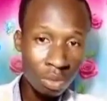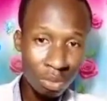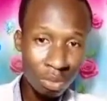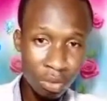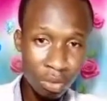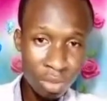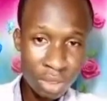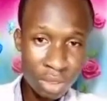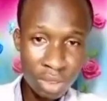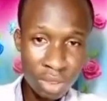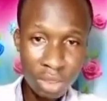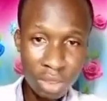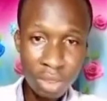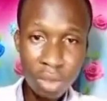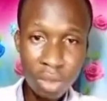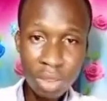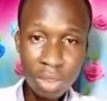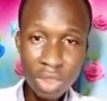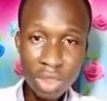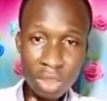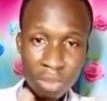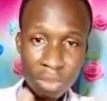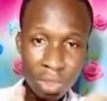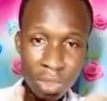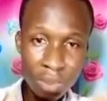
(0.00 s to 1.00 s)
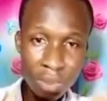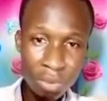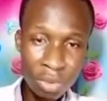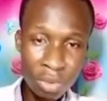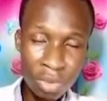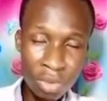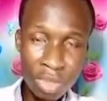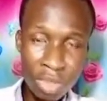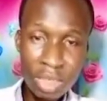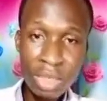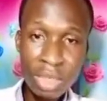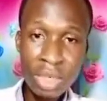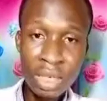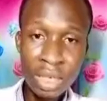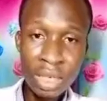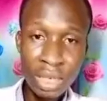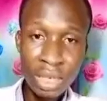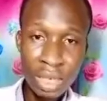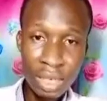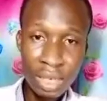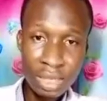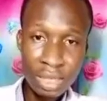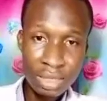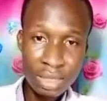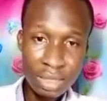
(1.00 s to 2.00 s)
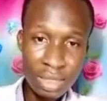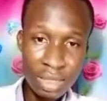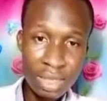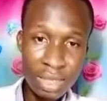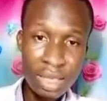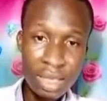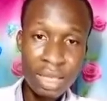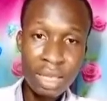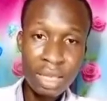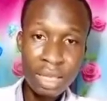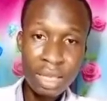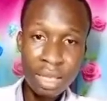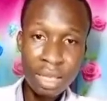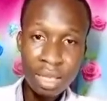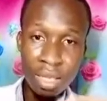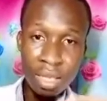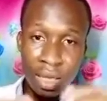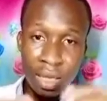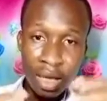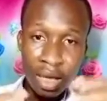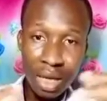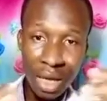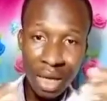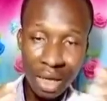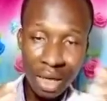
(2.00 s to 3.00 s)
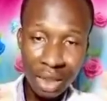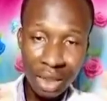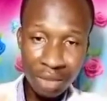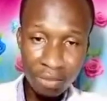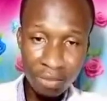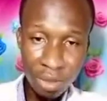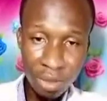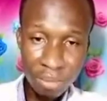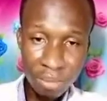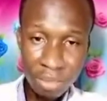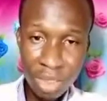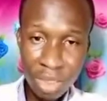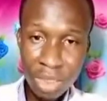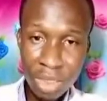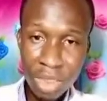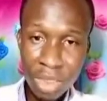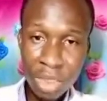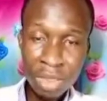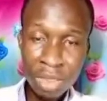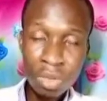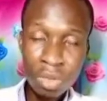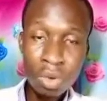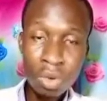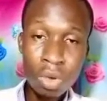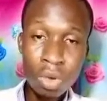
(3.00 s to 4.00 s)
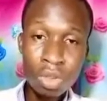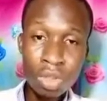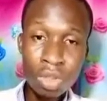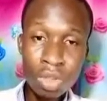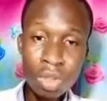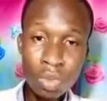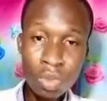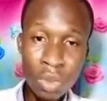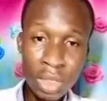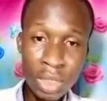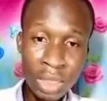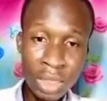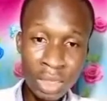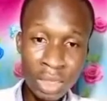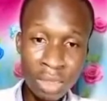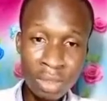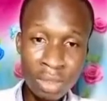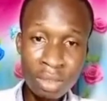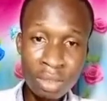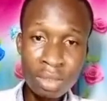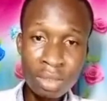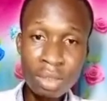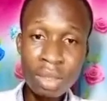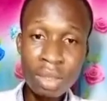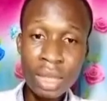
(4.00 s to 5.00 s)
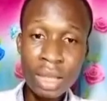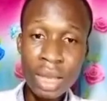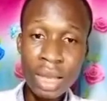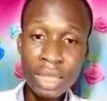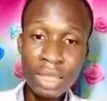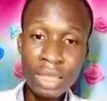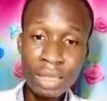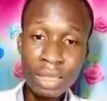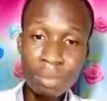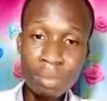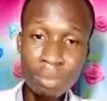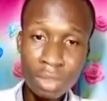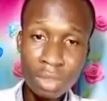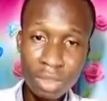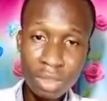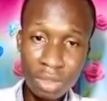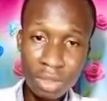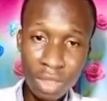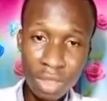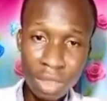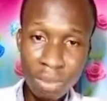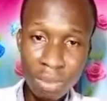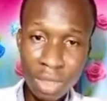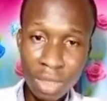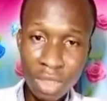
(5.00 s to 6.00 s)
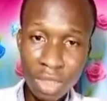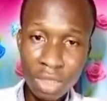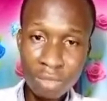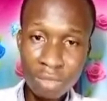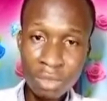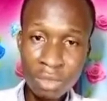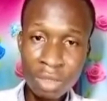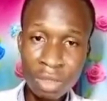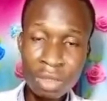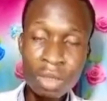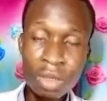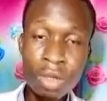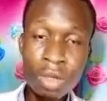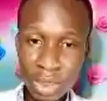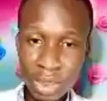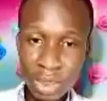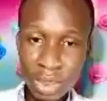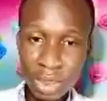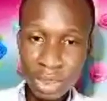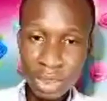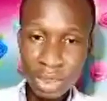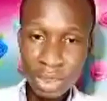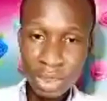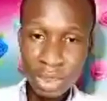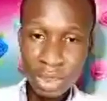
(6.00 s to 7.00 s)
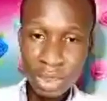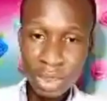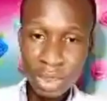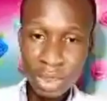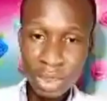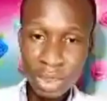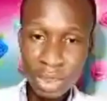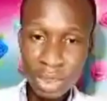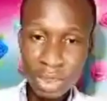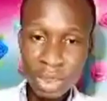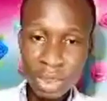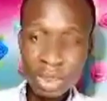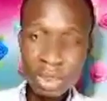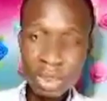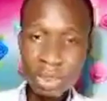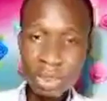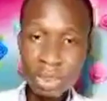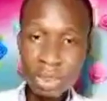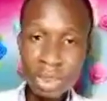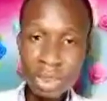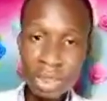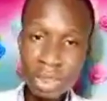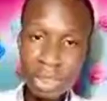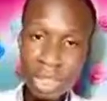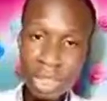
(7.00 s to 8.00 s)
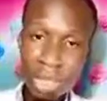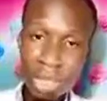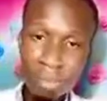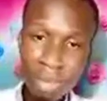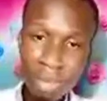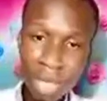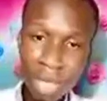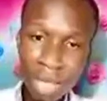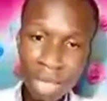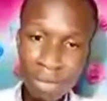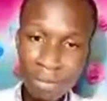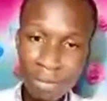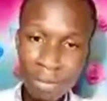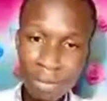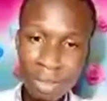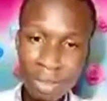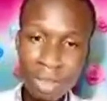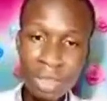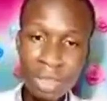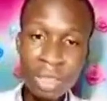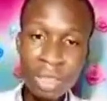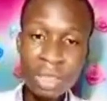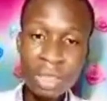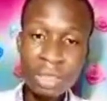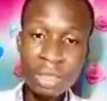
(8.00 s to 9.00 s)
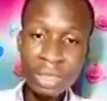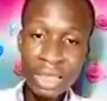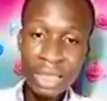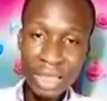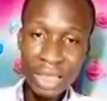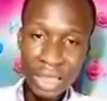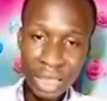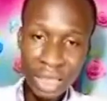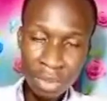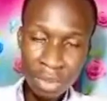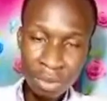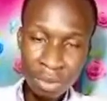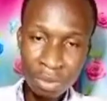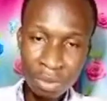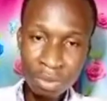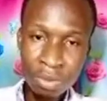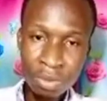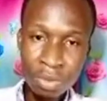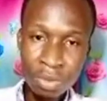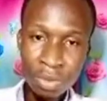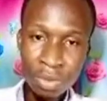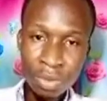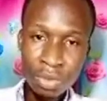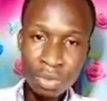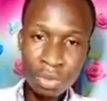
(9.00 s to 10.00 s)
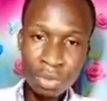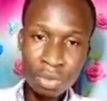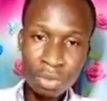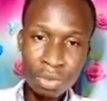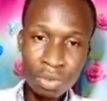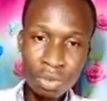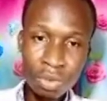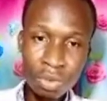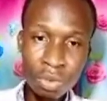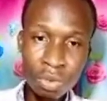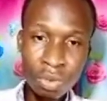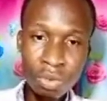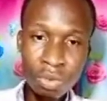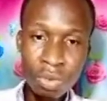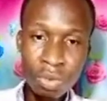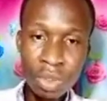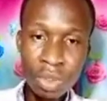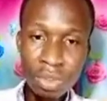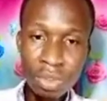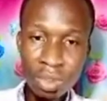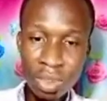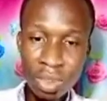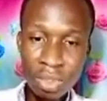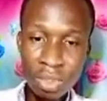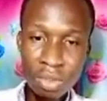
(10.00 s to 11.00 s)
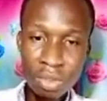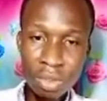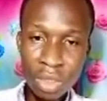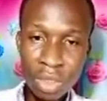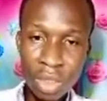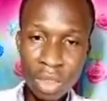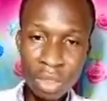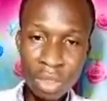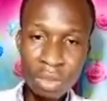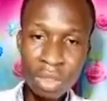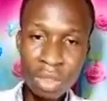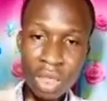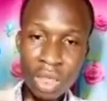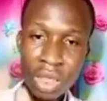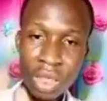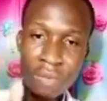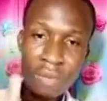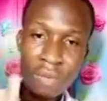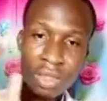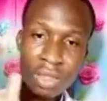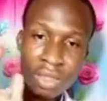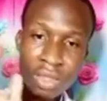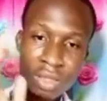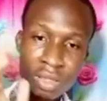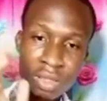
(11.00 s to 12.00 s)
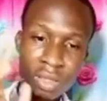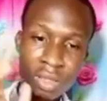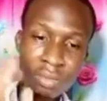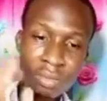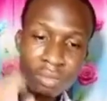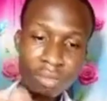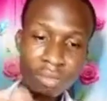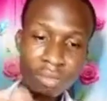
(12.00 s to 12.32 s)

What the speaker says: put, or simply put, is an inflammation or swelling at a particular part of the foot that is just above the heel. So when you take your heel, if this,